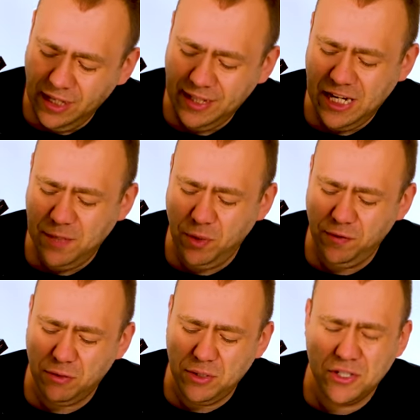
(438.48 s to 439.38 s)
Then you
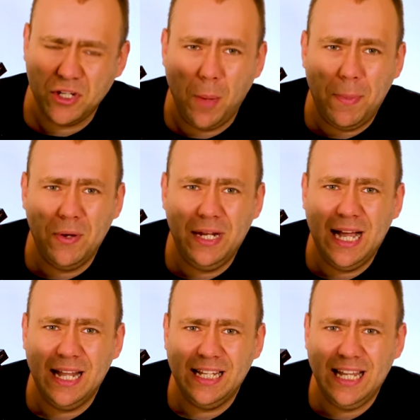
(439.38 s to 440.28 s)
move through to start building
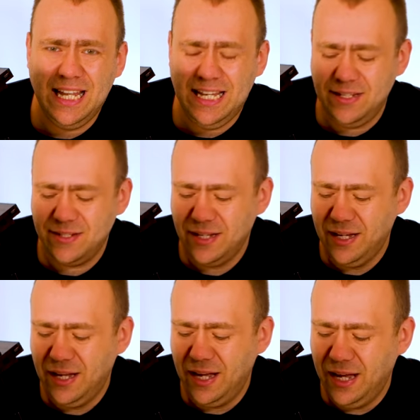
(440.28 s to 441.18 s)
out the keys.
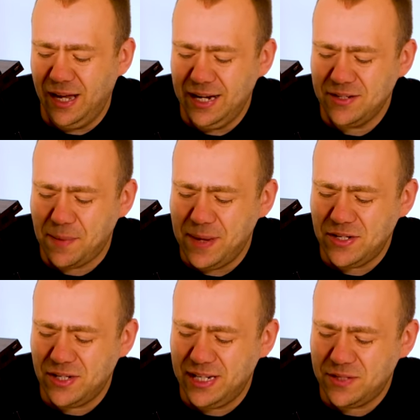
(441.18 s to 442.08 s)
and as I
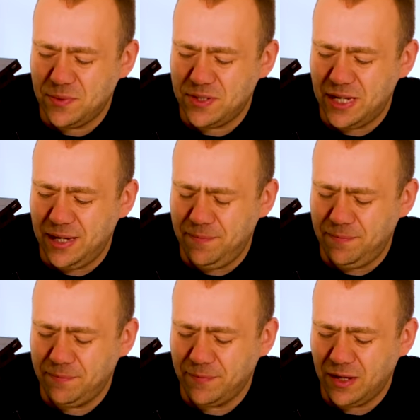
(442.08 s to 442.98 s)
mentioned, this was
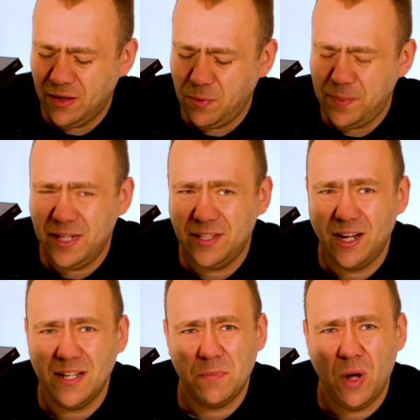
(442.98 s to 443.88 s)
um, probably the
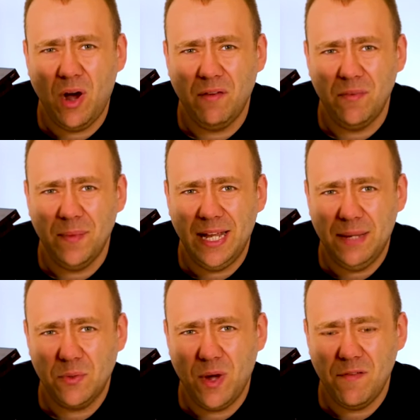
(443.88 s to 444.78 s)
dullest part for me.
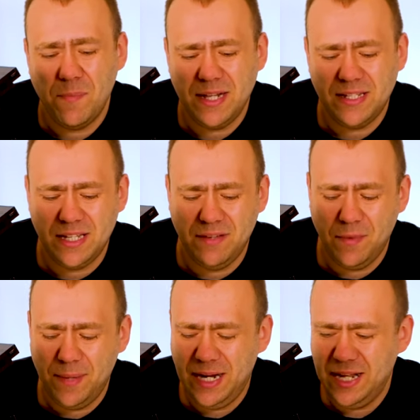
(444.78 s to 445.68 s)
It was quite repetitive.
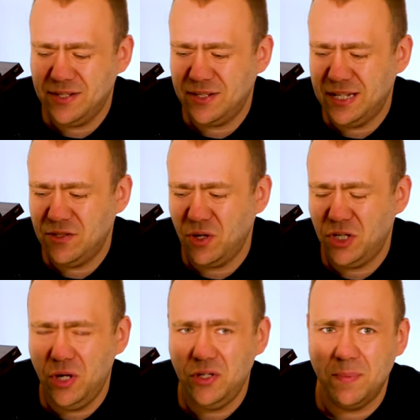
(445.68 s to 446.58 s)
I mean, there's there's not
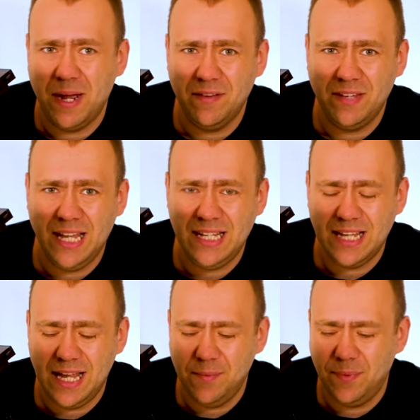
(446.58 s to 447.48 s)
a huge amount of keys
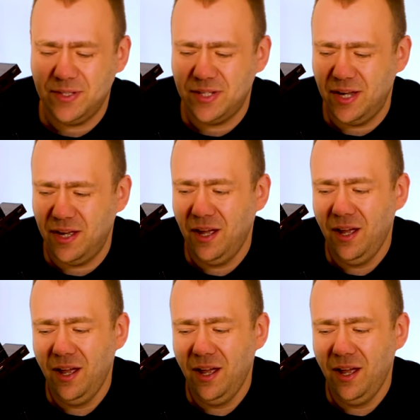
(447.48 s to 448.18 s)
here, but uh,